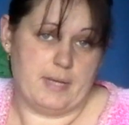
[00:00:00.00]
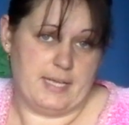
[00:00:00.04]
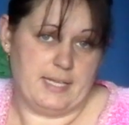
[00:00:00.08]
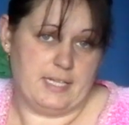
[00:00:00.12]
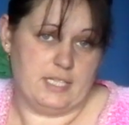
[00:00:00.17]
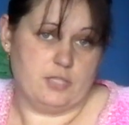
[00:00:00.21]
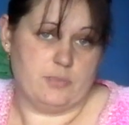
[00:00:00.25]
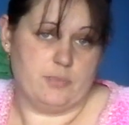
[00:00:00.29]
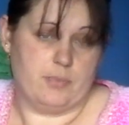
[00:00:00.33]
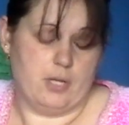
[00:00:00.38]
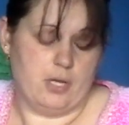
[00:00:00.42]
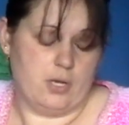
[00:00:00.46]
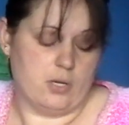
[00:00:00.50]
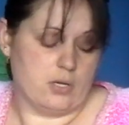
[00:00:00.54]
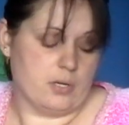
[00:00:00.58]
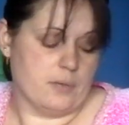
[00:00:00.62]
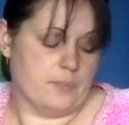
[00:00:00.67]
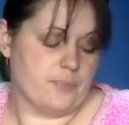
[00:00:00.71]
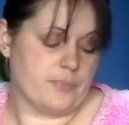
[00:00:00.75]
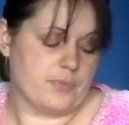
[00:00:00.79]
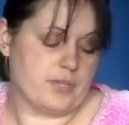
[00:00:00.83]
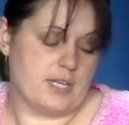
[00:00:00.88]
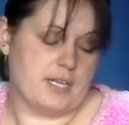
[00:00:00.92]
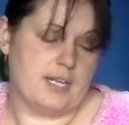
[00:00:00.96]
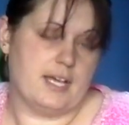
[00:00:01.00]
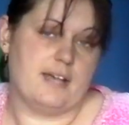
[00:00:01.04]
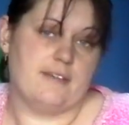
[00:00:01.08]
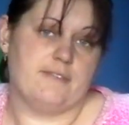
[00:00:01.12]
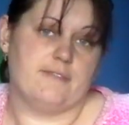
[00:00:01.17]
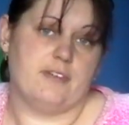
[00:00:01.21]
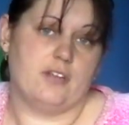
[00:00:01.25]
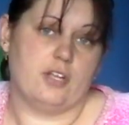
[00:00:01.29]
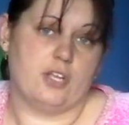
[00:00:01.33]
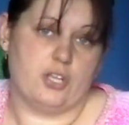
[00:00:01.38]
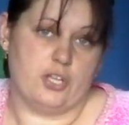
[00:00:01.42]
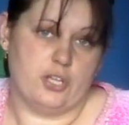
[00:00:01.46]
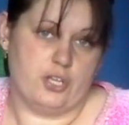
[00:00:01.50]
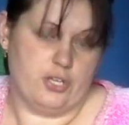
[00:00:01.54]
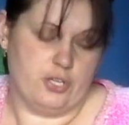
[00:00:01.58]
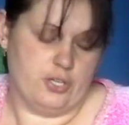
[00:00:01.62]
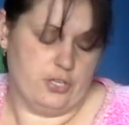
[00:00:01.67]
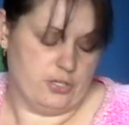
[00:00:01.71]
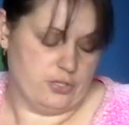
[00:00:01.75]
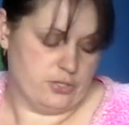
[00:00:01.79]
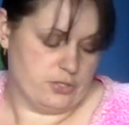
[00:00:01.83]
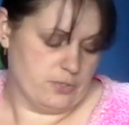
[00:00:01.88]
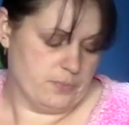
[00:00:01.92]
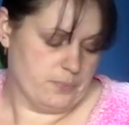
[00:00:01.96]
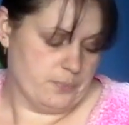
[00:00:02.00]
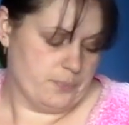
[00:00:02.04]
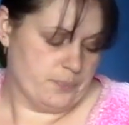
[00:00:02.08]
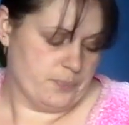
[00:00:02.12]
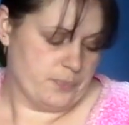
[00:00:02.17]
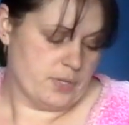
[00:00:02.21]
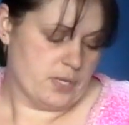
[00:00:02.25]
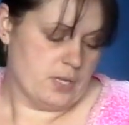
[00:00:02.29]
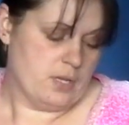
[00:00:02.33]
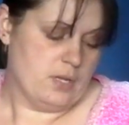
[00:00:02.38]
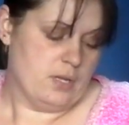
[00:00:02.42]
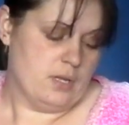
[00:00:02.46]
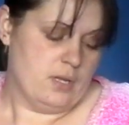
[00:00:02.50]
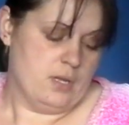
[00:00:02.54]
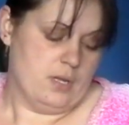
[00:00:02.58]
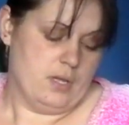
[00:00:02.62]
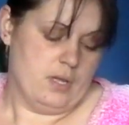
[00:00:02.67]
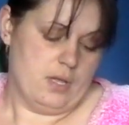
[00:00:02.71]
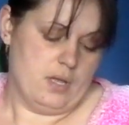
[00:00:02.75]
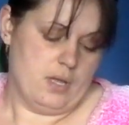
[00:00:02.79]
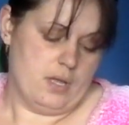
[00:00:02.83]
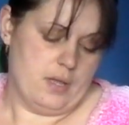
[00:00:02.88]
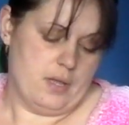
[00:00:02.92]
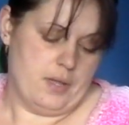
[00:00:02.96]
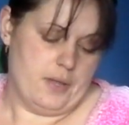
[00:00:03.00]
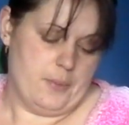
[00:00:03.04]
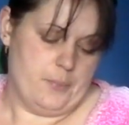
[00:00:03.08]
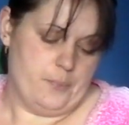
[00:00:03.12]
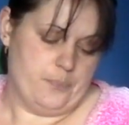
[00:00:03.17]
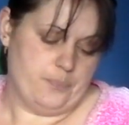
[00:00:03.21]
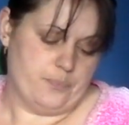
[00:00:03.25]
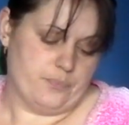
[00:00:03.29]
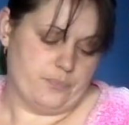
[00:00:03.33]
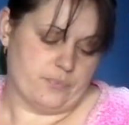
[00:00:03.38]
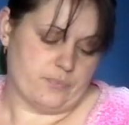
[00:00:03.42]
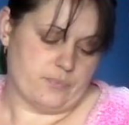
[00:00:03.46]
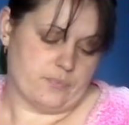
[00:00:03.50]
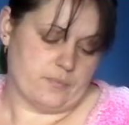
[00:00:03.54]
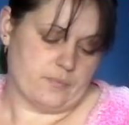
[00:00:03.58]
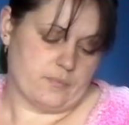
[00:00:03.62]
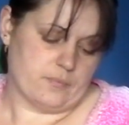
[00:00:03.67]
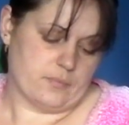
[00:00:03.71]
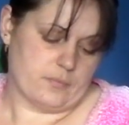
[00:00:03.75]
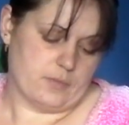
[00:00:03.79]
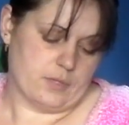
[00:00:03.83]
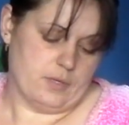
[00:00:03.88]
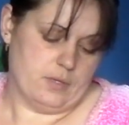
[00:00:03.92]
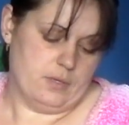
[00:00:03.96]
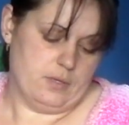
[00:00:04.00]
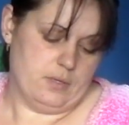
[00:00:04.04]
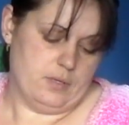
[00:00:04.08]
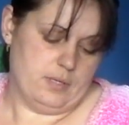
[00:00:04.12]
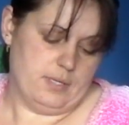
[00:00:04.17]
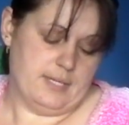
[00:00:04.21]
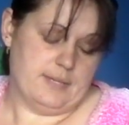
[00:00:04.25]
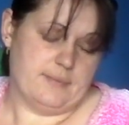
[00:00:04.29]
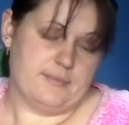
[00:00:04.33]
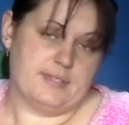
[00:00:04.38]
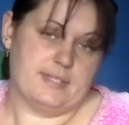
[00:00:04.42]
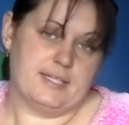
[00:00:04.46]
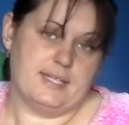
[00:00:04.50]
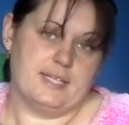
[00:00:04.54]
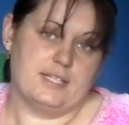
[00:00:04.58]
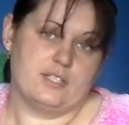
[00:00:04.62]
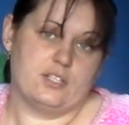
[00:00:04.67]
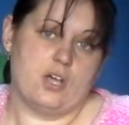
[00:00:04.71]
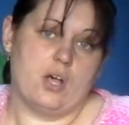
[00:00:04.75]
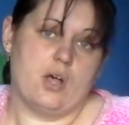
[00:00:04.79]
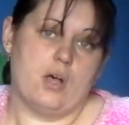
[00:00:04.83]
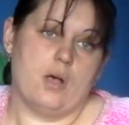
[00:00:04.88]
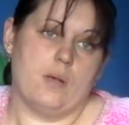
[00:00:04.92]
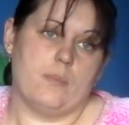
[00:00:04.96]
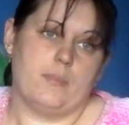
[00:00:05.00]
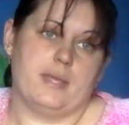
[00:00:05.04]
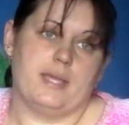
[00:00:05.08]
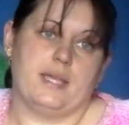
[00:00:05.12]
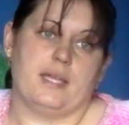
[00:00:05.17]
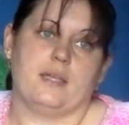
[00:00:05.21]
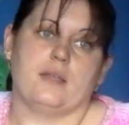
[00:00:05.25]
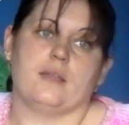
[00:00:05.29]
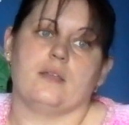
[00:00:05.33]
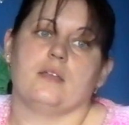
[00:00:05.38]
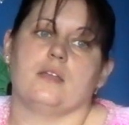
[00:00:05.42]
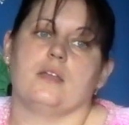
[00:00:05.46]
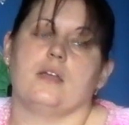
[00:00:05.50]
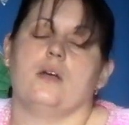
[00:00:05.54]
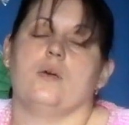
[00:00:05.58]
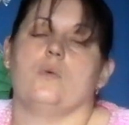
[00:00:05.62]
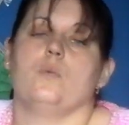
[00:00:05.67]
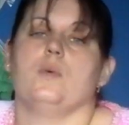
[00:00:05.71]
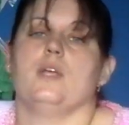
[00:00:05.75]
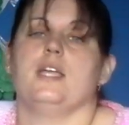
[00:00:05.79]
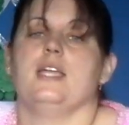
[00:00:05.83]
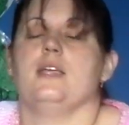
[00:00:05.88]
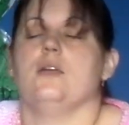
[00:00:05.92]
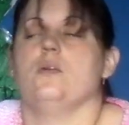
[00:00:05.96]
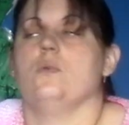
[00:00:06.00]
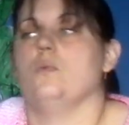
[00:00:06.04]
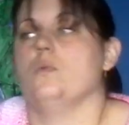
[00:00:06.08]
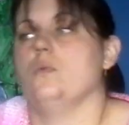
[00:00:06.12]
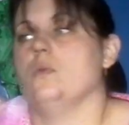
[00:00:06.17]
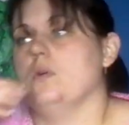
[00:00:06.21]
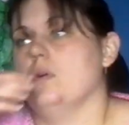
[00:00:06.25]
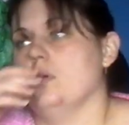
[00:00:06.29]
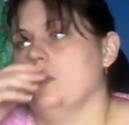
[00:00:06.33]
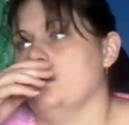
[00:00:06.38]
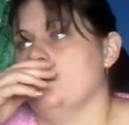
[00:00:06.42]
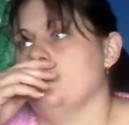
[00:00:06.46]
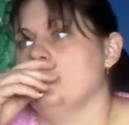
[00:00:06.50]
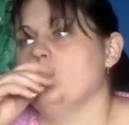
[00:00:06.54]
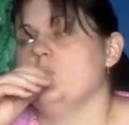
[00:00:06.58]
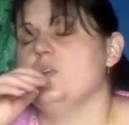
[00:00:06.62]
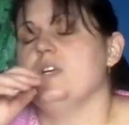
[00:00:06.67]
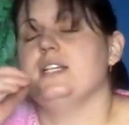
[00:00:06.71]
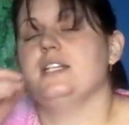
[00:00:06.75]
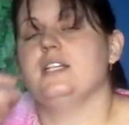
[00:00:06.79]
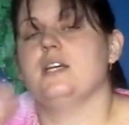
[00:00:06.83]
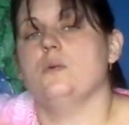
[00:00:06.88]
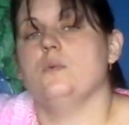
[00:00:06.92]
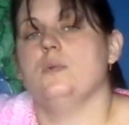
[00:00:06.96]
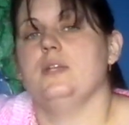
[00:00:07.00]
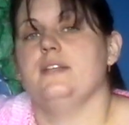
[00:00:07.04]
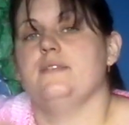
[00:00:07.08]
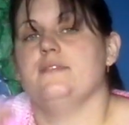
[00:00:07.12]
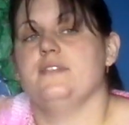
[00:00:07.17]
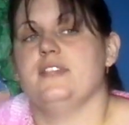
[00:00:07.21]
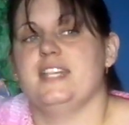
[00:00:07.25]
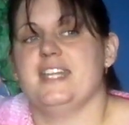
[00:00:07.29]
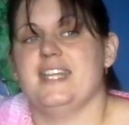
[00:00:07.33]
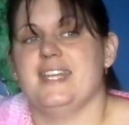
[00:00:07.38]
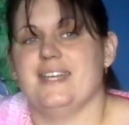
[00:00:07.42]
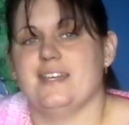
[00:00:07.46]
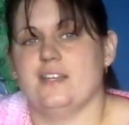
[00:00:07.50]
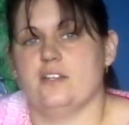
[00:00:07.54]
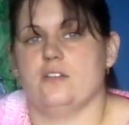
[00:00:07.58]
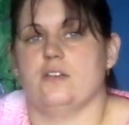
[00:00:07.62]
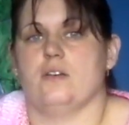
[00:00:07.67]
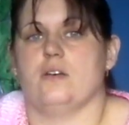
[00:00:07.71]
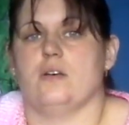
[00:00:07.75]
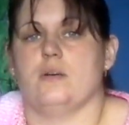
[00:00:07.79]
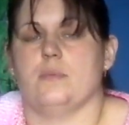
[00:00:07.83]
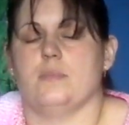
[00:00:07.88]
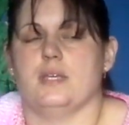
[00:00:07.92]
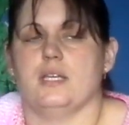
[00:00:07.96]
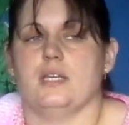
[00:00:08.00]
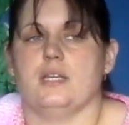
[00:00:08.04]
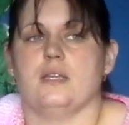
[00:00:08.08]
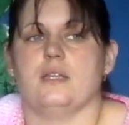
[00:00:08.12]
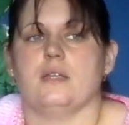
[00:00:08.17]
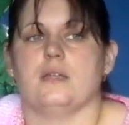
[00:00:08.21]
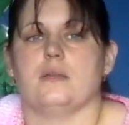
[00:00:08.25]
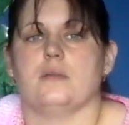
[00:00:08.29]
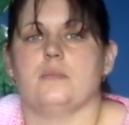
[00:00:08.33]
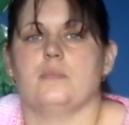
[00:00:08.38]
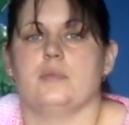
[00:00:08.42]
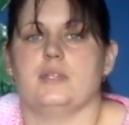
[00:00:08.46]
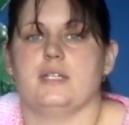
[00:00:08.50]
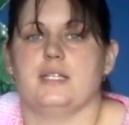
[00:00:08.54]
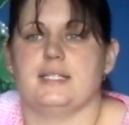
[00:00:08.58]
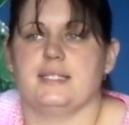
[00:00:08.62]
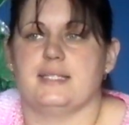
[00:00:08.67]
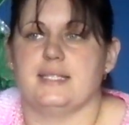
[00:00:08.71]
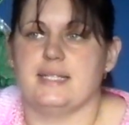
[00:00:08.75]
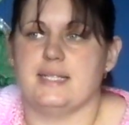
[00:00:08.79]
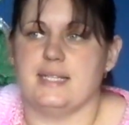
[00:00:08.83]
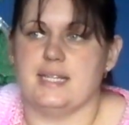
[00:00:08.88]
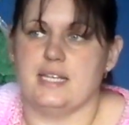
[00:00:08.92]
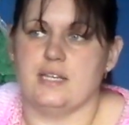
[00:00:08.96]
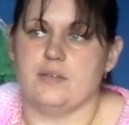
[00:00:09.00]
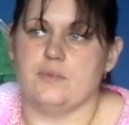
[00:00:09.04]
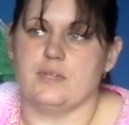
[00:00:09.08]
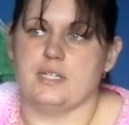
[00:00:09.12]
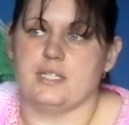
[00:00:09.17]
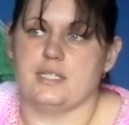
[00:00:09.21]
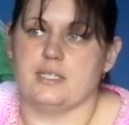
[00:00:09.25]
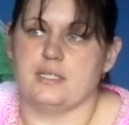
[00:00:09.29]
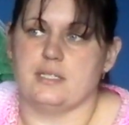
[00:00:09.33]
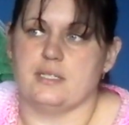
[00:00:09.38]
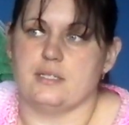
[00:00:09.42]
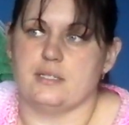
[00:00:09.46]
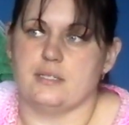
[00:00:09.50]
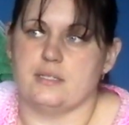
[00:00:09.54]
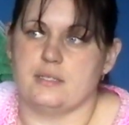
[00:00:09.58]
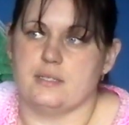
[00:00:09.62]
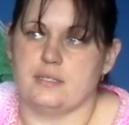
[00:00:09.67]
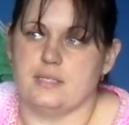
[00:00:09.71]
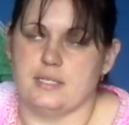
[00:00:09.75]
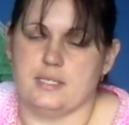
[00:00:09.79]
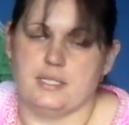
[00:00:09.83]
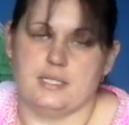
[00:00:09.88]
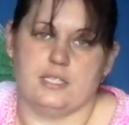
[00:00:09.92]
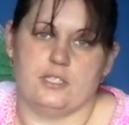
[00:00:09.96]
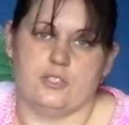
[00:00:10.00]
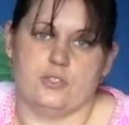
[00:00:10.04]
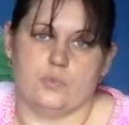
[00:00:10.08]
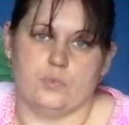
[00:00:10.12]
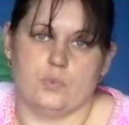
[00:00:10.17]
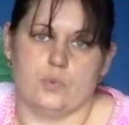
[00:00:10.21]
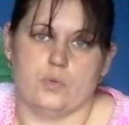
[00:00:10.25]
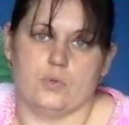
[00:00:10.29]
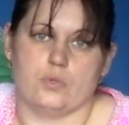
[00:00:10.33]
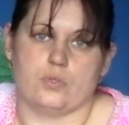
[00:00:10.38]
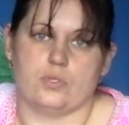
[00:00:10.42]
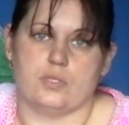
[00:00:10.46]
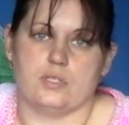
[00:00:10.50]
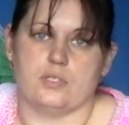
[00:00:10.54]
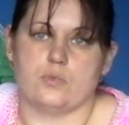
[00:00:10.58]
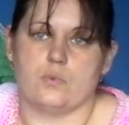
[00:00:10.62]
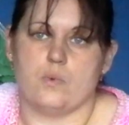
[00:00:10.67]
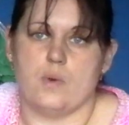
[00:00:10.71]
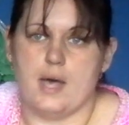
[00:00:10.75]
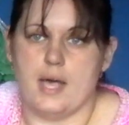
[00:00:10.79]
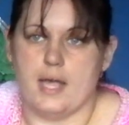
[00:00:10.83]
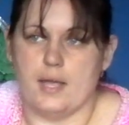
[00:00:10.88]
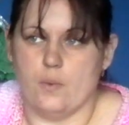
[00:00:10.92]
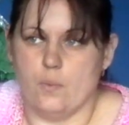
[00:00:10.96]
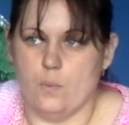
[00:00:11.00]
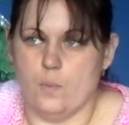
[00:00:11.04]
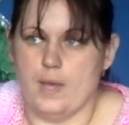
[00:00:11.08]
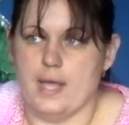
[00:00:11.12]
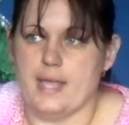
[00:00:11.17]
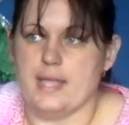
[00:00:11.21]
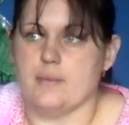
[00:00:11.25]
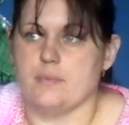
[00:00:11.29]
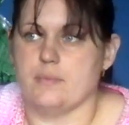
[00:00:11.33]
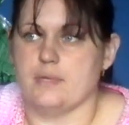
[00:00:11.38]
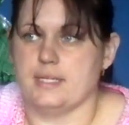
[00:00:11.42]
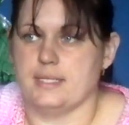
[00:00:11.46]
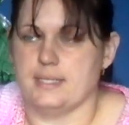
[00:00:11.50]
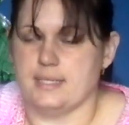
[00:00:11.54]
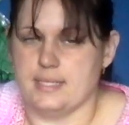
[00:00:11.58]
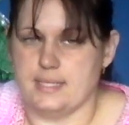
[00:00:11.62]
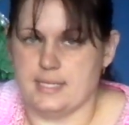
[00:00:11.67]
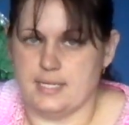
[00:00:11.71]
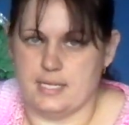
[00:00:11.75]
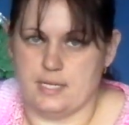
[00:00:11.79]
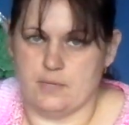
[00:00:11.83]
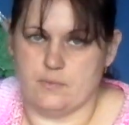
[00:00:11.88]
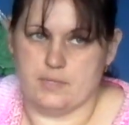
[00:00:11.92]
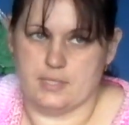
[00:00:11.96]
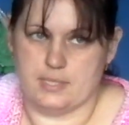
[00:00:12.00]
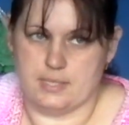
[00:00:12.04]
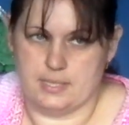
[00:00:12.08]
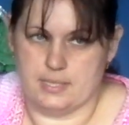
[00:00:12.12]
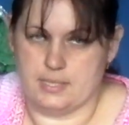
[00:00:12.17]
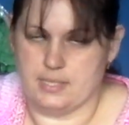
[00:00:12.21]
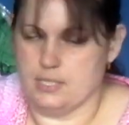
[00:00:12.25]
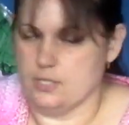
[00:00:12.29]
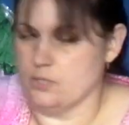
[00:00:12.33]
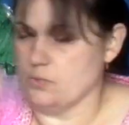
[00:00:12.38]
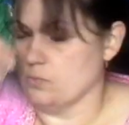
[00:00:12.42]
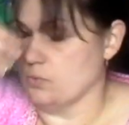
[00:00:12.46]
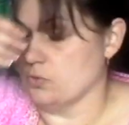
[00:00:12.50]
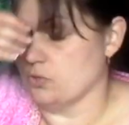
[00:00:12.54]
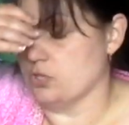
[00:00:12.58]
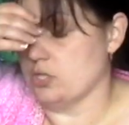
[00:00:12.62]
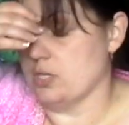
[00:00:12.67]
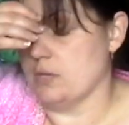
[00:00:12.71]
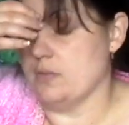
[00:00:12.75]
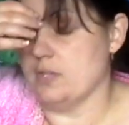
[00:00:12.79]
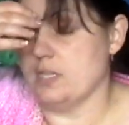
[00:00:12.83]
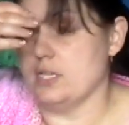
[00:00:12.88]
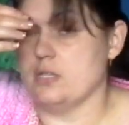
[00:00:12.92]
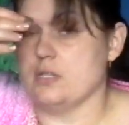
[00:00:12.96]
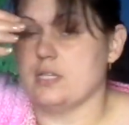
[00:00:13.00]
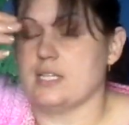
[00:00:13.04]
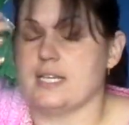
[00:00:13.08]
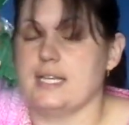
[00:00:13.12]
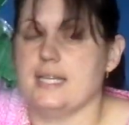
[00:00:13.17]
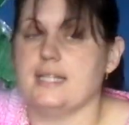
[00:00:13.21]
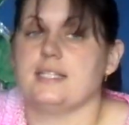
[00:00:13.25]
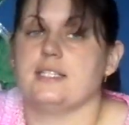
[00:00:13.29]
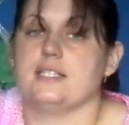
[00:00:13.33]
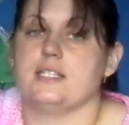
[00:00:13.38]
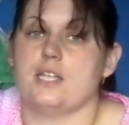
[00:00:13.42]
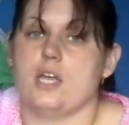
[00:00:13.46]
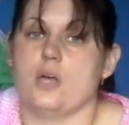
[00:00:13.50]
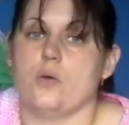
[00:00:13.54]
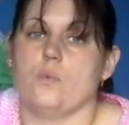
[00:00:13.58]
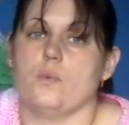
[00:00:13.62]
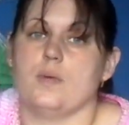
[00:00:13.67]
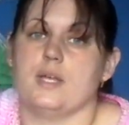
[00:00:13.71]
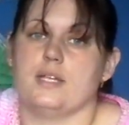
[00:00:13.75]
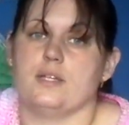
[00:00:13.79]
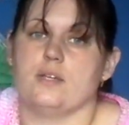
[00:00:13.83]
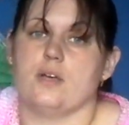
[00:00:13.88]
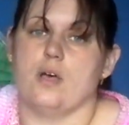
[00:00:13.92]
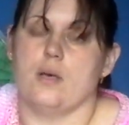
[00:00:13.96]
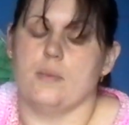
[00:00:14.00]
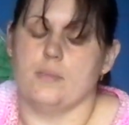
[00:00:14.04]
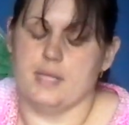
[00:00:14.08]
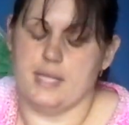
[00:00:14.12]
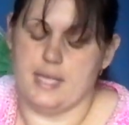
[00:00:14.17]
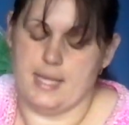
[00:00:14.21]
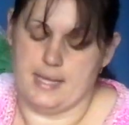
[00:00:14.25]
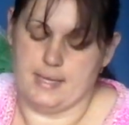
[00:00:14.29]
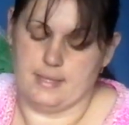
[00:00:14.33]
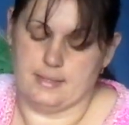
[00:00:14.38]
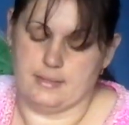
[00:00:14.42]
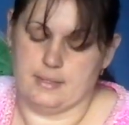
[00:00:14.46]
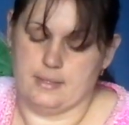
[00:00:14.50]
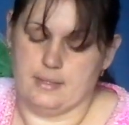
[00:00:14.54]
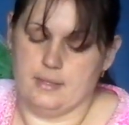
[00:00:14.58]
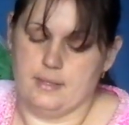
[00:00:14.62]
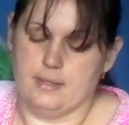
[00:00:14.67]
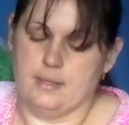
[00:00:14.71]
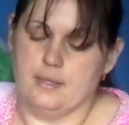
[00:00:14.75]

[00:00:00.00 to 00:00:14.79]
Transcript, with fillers: page blog, and I follow hers, lives near Derby. We don't live near Derby, but it's the nearest city to us. It's quite a way, but it's the nearest city to us, so the kids know where Derby is.